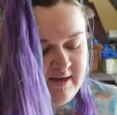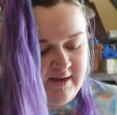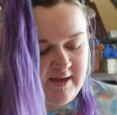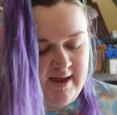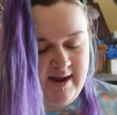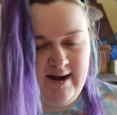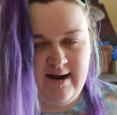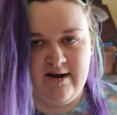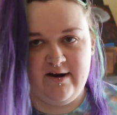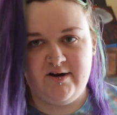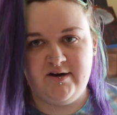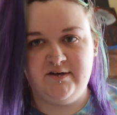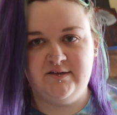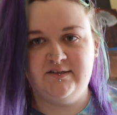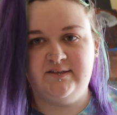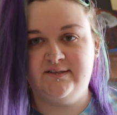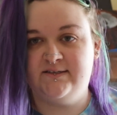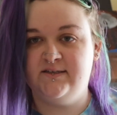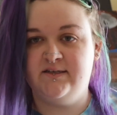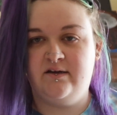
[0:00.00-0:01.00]
that
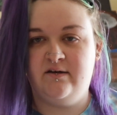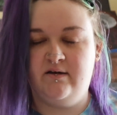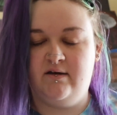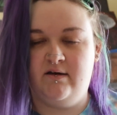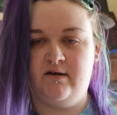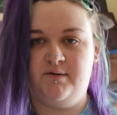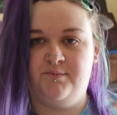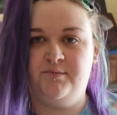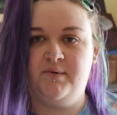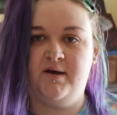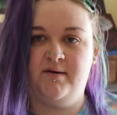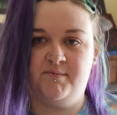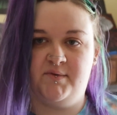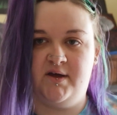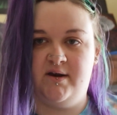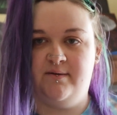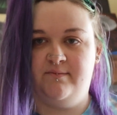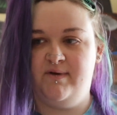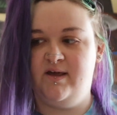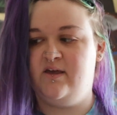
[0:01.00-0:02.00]
cares, I'm
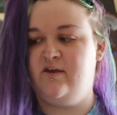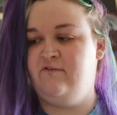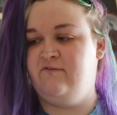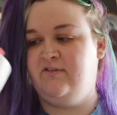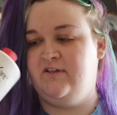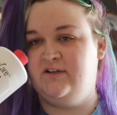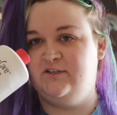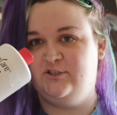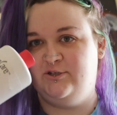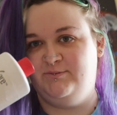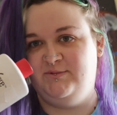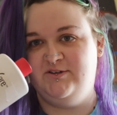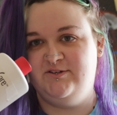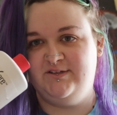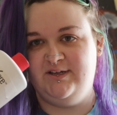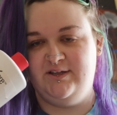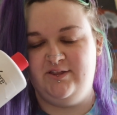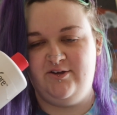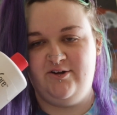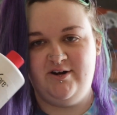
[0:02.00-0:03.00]
gonna make you flinch. I'm
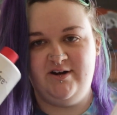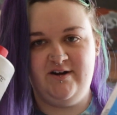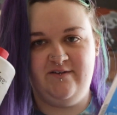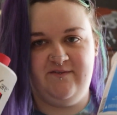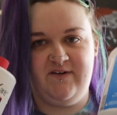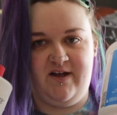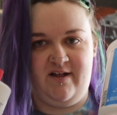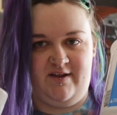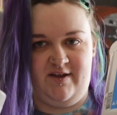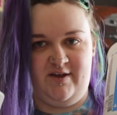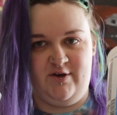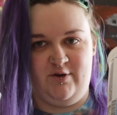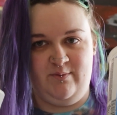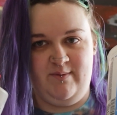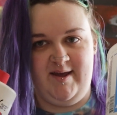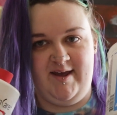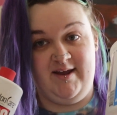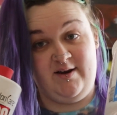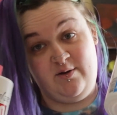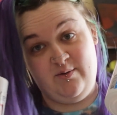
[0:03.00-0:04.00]
using 30 volume
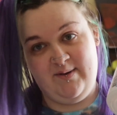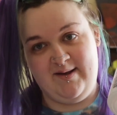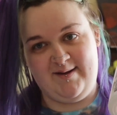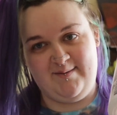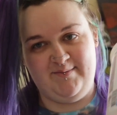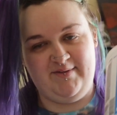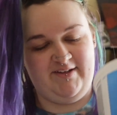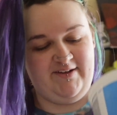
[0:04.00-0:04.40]
and quick